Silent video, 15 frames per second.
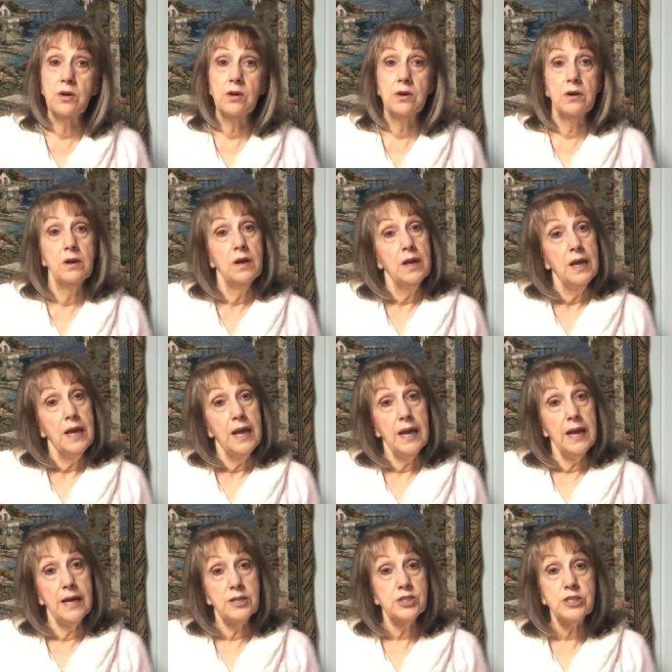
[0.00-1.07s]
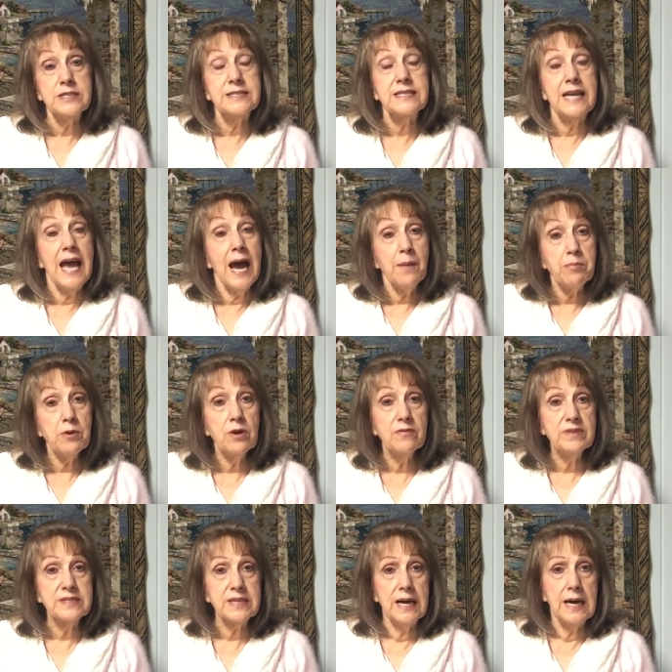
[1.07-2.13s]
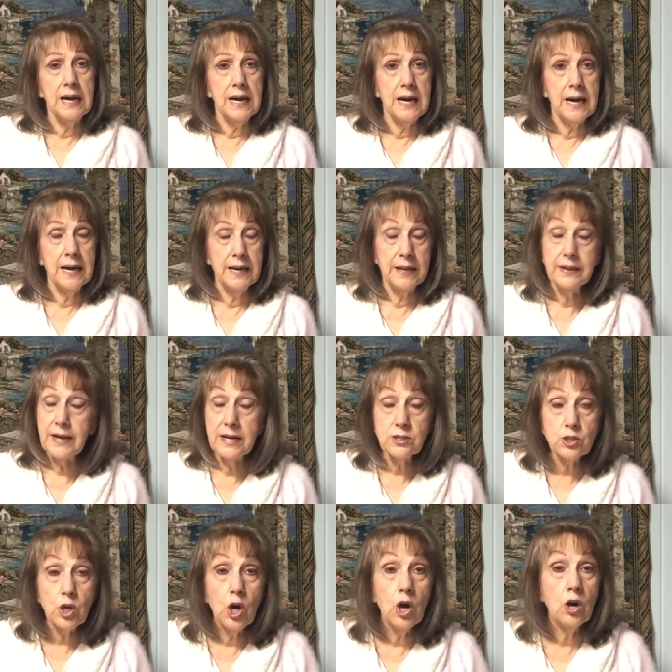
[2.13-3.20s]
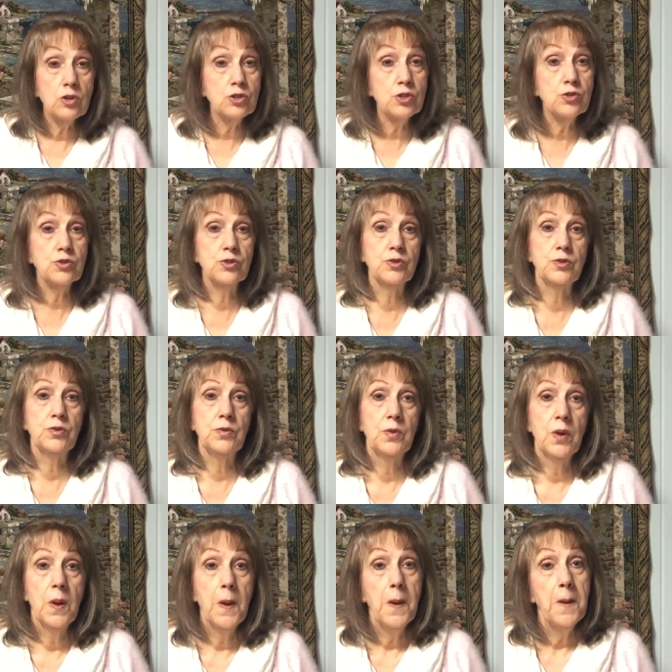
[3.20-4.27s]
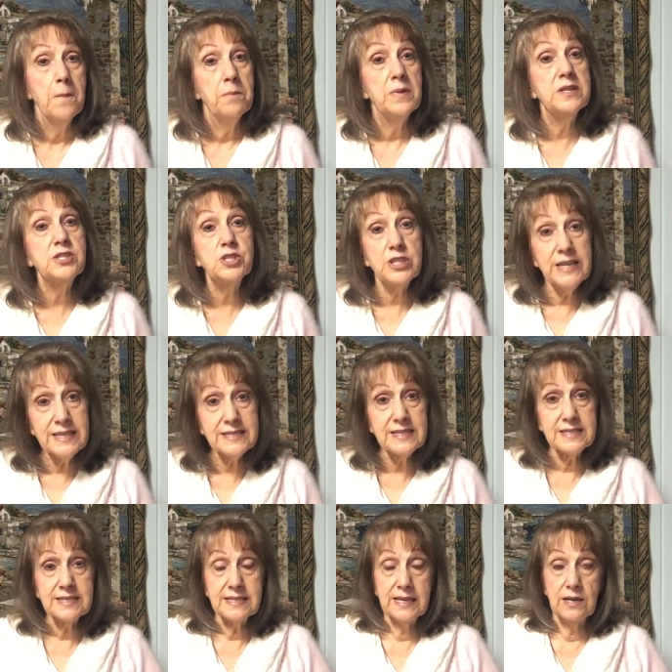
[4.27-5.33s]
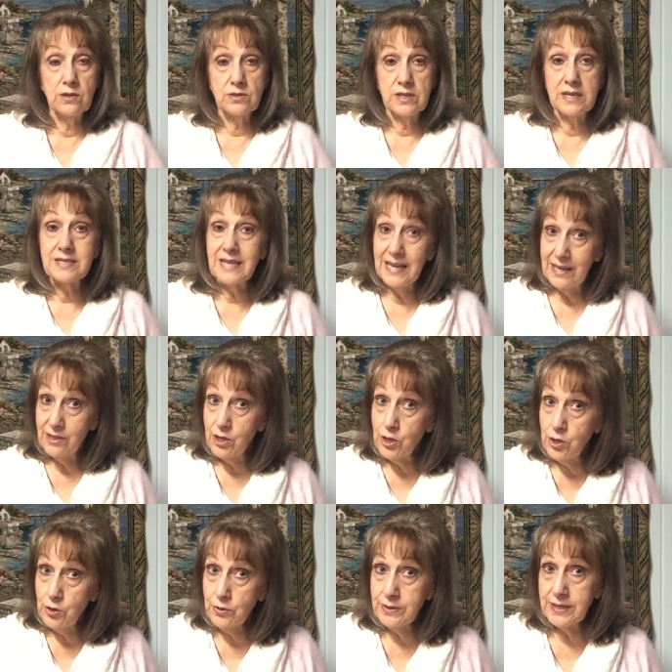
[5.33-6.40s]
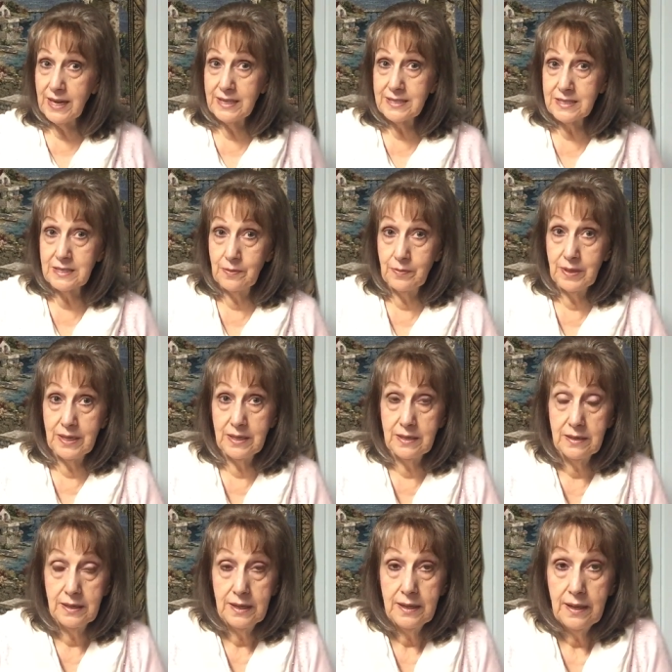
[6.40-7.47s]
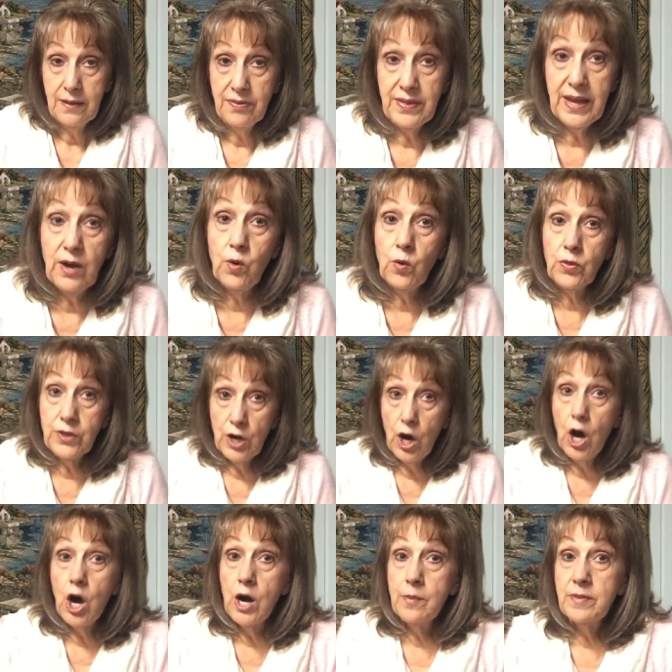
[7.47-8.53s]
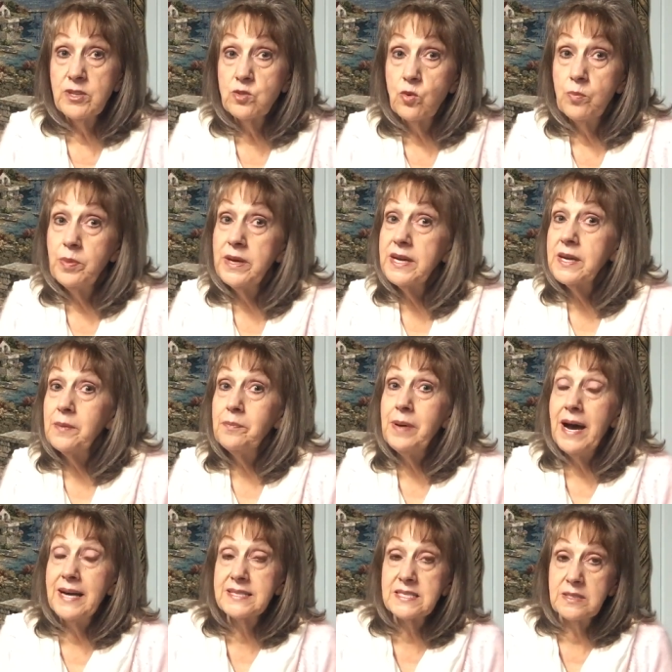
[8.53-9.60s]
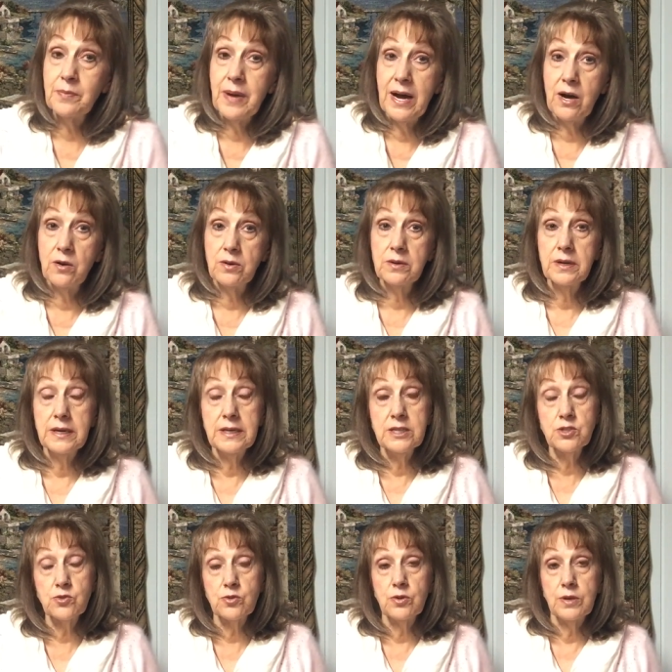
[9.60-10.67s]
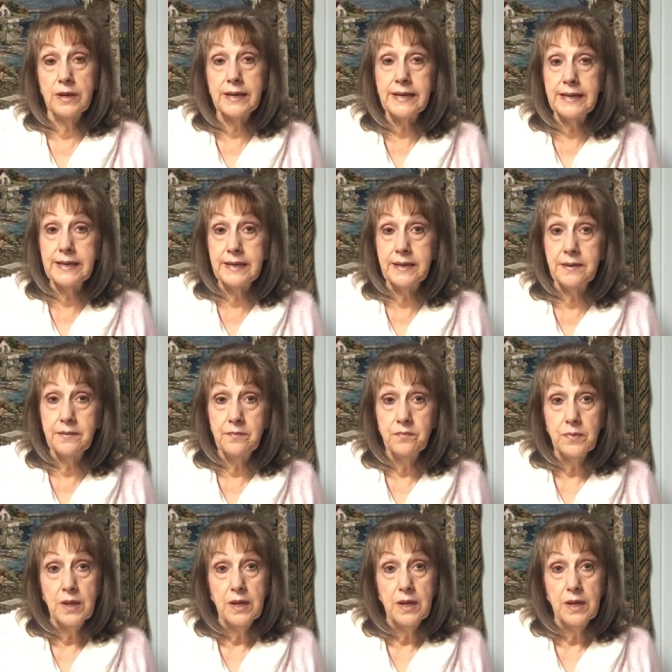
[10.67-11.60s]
her. And she's the apple of his eye. And that's all true. But Jesus tells us in the New Testament that the armies would be compassed about Israel again